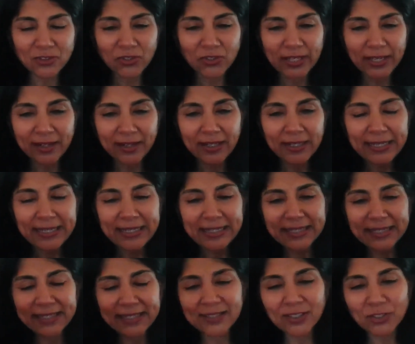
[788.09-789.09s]
So there are
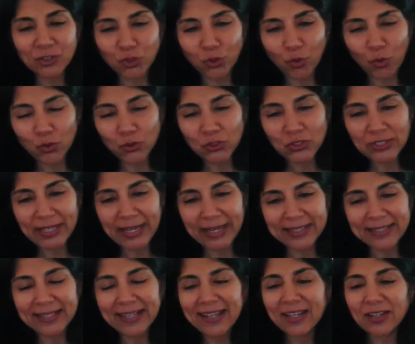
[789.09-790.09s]
either those
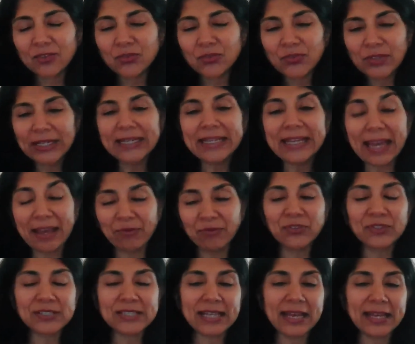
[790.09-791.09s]
that really
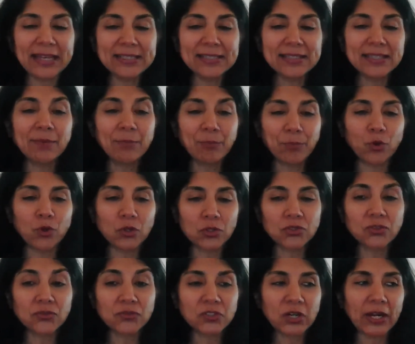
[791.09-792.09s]
emphasize the
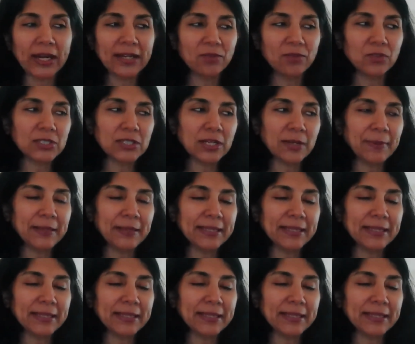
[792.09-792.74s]
importance of shrine worship,